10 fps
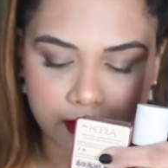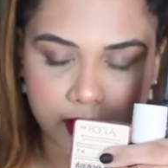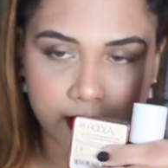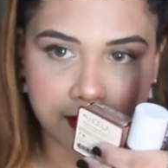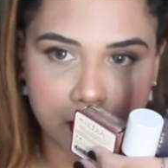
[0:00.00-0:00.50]

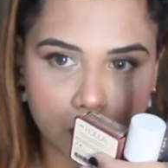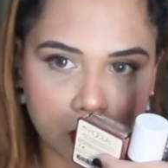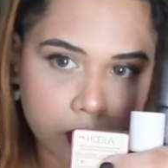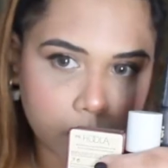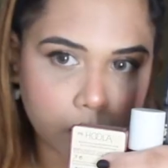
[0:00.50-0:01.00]
if
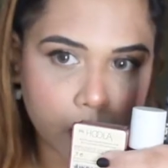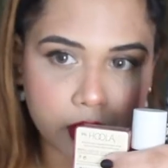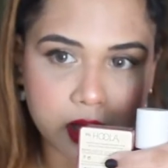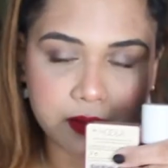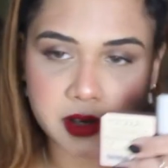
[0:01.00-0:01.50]
you want
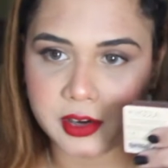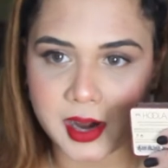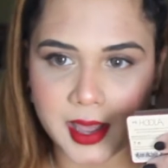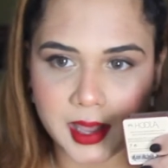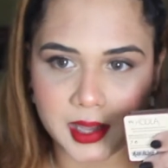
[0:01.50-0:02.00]
to give it a
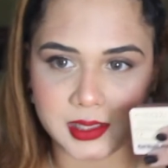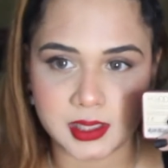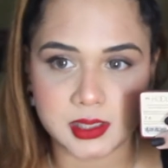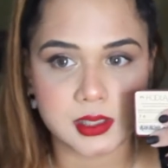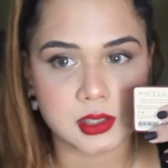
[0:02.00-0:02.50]
try, I
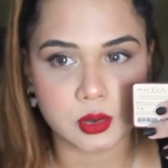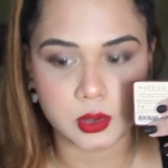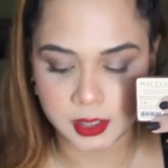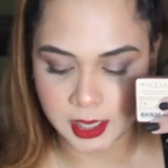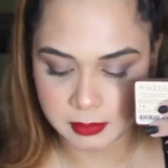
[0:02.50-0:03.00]
think this is a
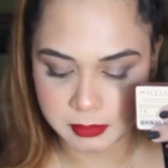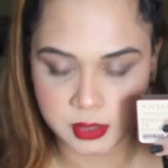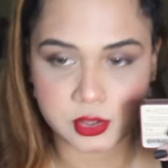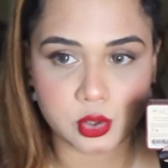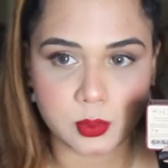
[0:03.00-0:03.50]
good time,
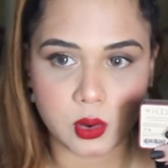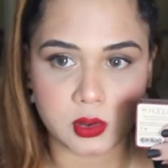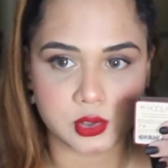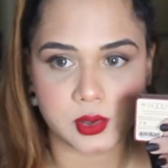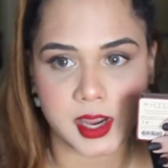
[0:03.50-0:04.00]
because you will
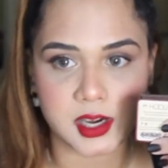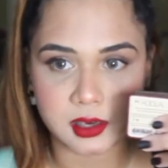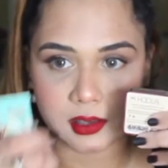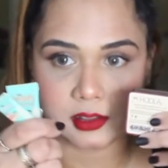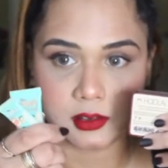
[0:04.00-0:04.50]
also
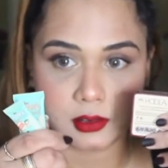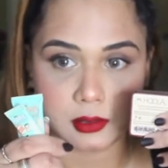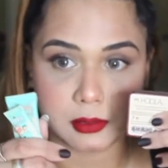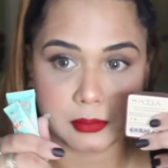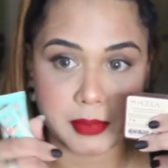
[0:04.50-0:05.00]
get
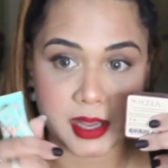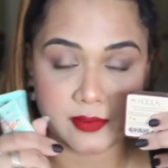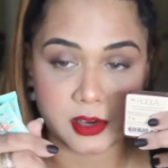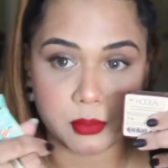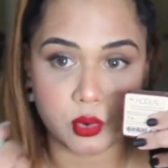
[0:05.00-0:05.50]
the benefit